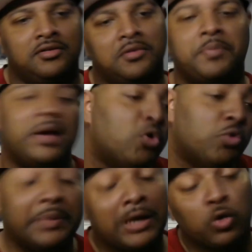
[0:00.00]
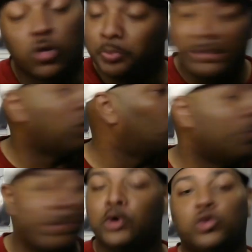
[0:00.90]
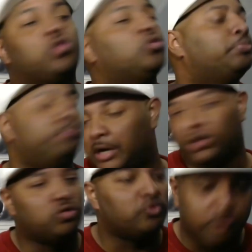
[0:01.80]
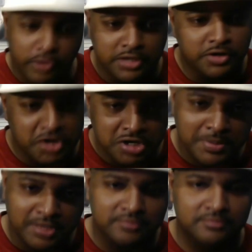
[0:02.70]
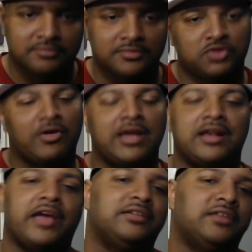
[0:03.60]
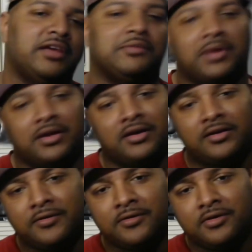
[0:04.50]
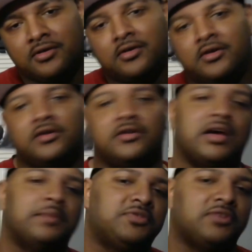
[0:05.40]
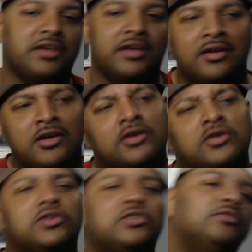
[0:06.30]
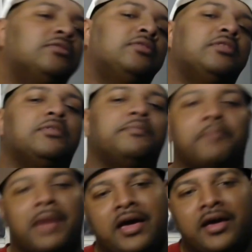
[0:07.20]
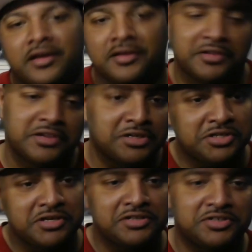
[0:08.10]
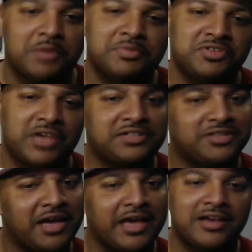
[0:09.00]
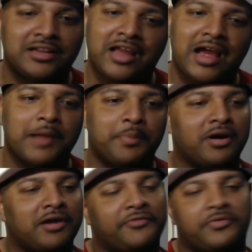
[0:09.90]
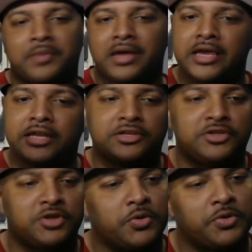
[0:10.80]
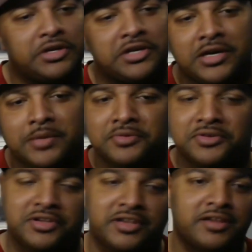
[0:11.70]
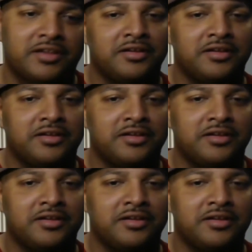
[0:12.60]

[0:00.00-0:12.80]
Big ol', big ol', big ol', big ol', big ol' freak, you hear me? Straight like that, man. You know what I'm saying? Man, she is something sexy, I ain't gonna lie, bro, from head to toe, you know what I'm saying?